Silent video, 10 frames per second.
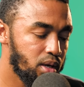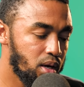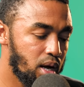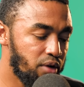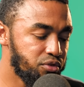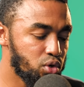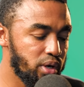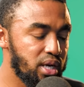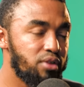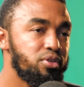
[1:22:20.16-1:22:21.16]
I've
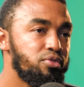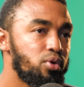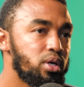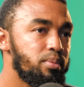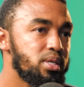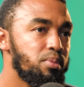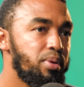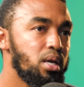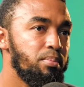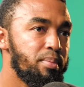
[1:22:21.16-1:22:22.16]
joined AfriForum as a
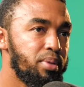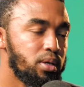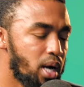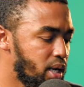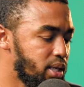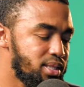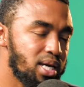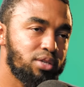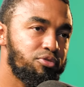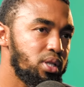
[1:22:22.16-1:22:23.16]
paying member. I get
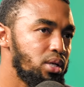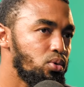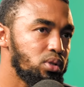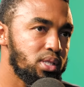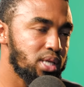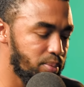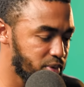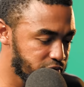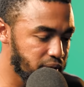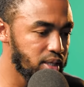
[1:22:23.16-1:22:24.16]
attacked for that all the time.
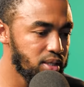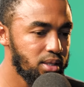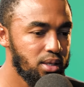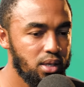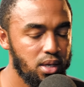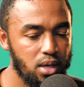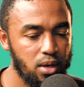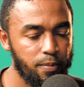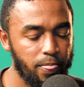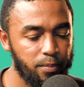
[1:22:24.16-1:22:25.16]
It's fine.
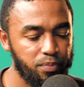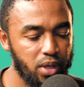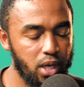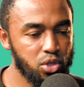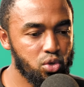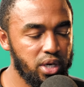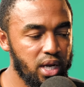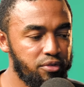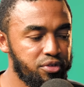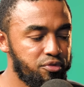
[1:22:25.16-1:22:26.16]
In
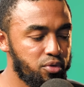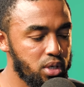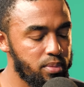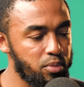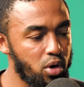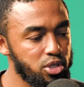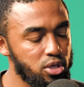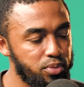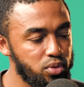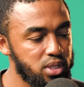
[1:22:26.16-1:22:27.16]
joining AfriForum, I'm
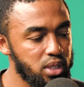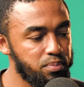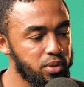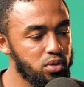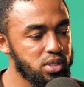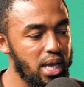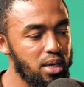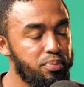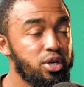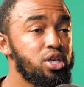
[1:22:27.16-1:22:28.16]
contributing because I
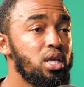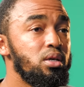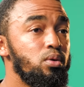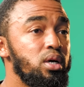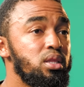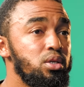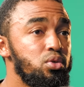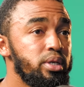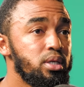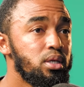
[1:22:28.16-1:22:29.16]
appreciate the work they're
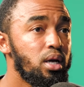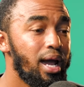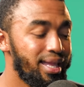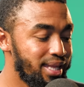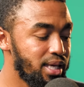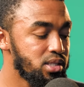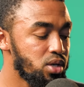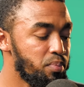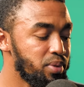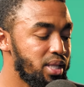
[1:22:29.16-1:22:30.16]
doing and the
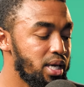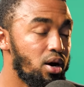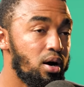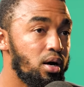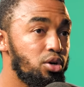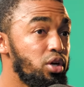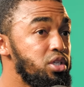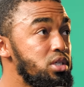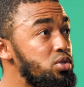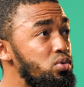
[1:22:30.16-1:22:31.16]
example they are, not
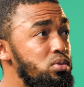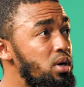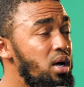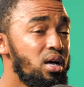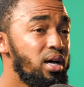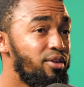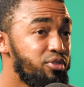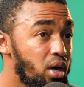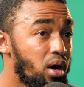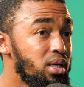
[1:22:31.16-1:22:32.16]
just to
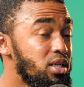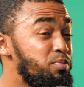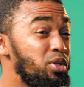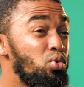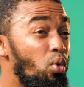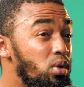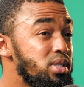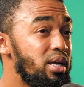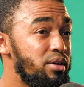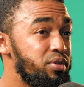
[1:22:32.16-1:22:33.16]
Afrikaners, but to all
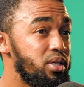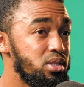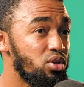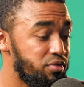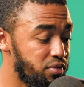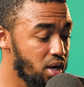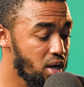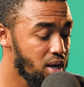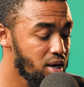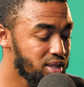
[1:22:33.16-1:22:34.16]
South Africans of
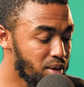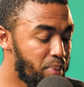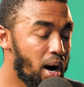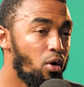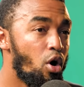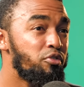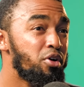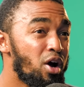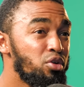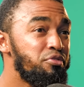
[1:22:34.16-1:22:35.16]
the power of
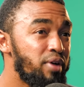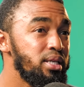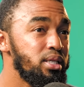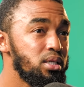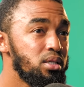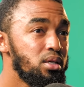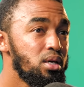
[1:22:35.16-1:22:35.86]
crowdfunding,